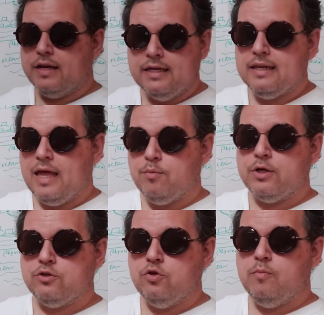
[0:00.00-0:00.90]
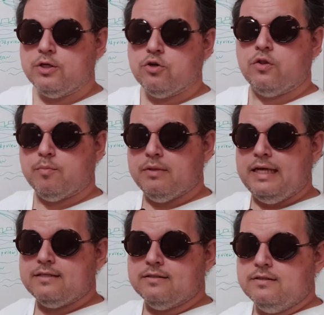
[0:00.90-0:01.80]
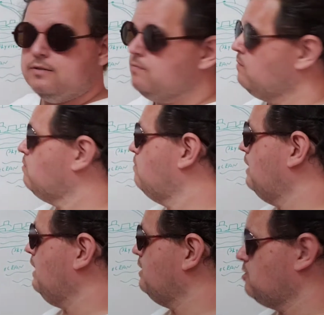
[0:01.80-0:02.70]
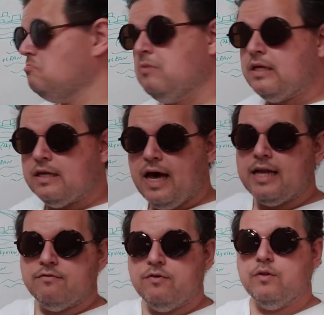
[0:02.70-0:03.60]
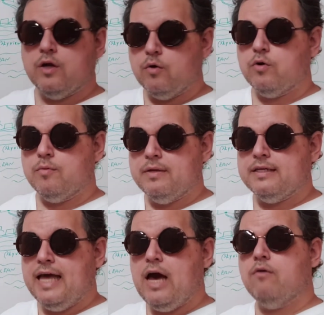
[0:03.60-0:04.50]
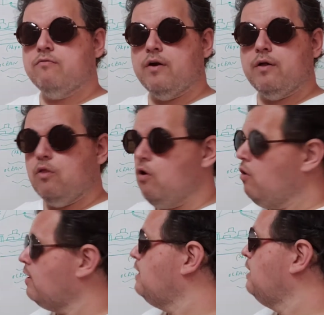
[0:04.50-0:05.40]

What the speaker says: I didn't elaborate too much on the places, because I didn't feel they were going to be in town very long.